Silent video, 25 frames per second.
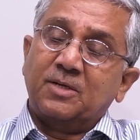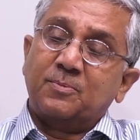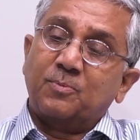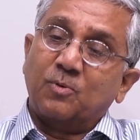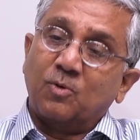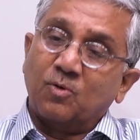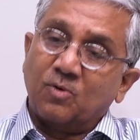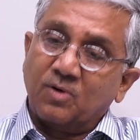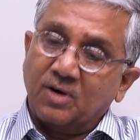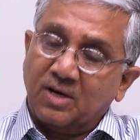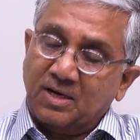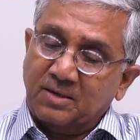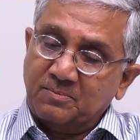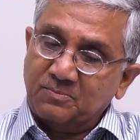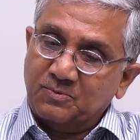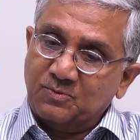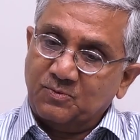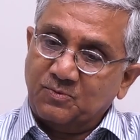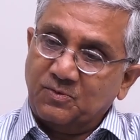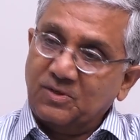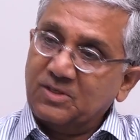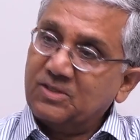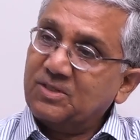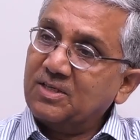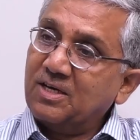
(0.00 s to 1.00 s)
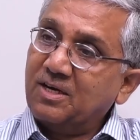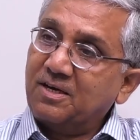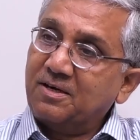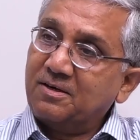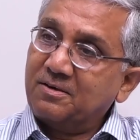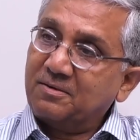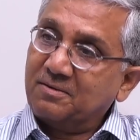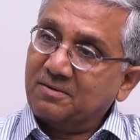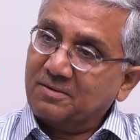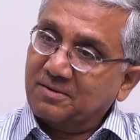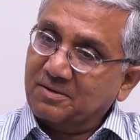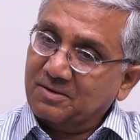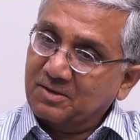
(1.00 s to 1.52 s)
programs which are
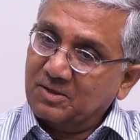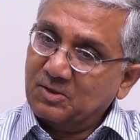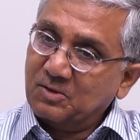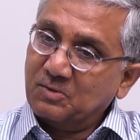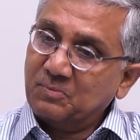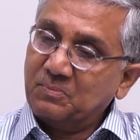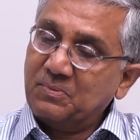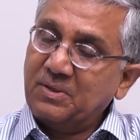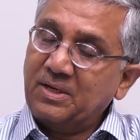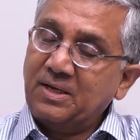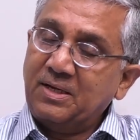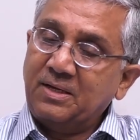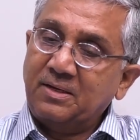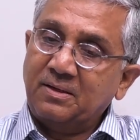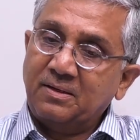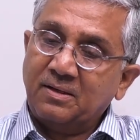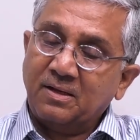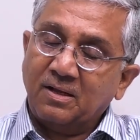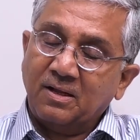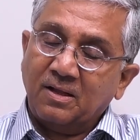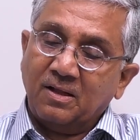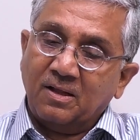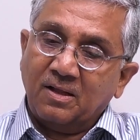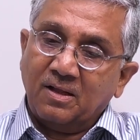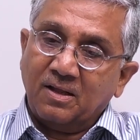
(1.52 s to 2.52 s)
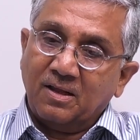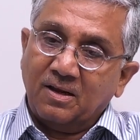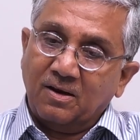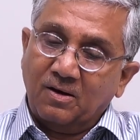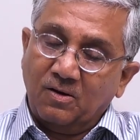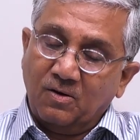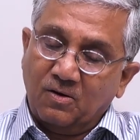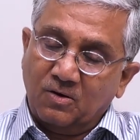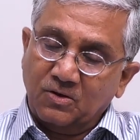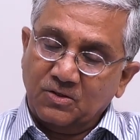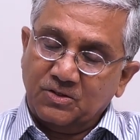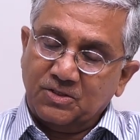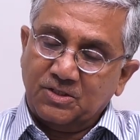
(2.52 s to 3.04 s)
being
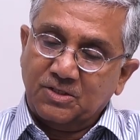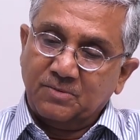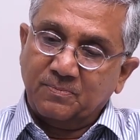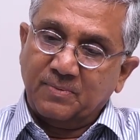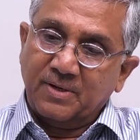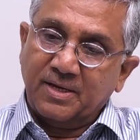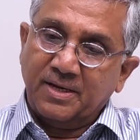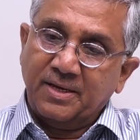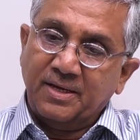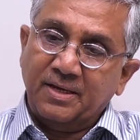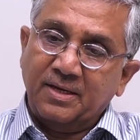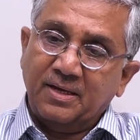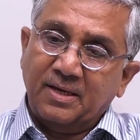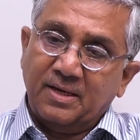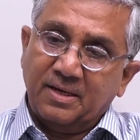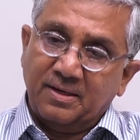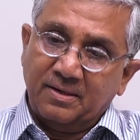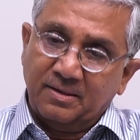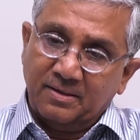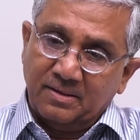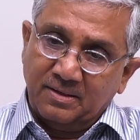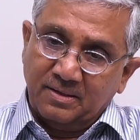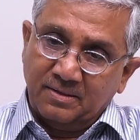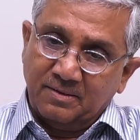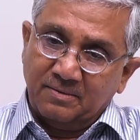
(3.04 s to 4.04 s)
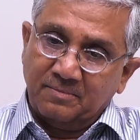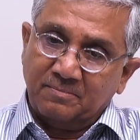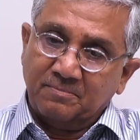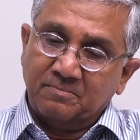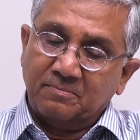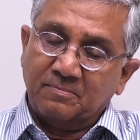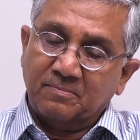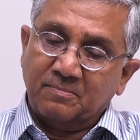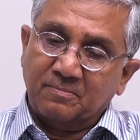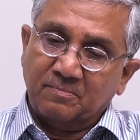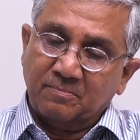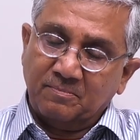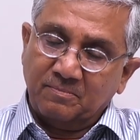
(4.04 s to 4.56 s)
launched by and
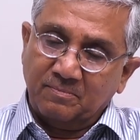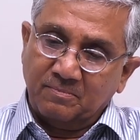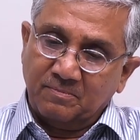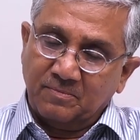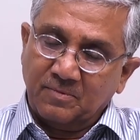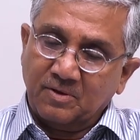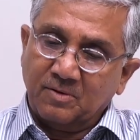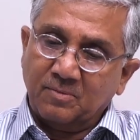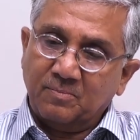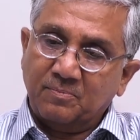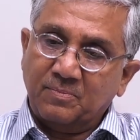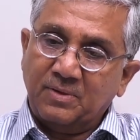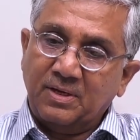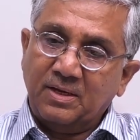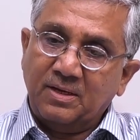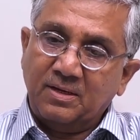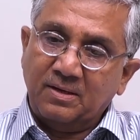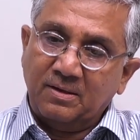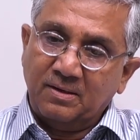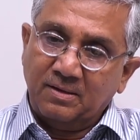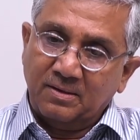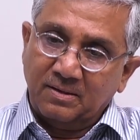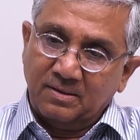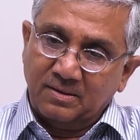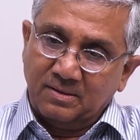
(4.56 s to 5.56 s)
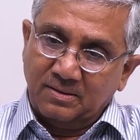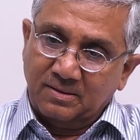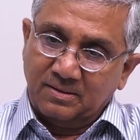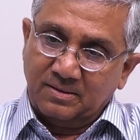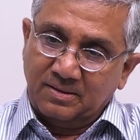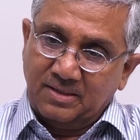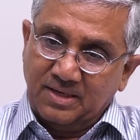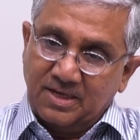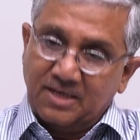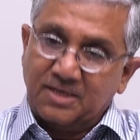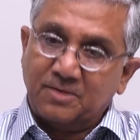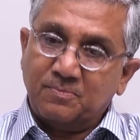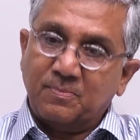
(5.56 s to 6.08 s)
being
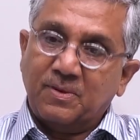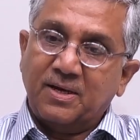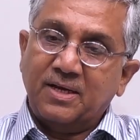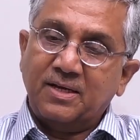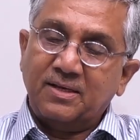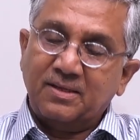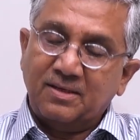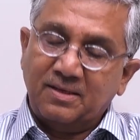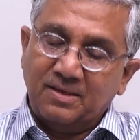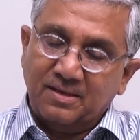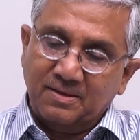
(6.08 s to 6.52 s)
dealt by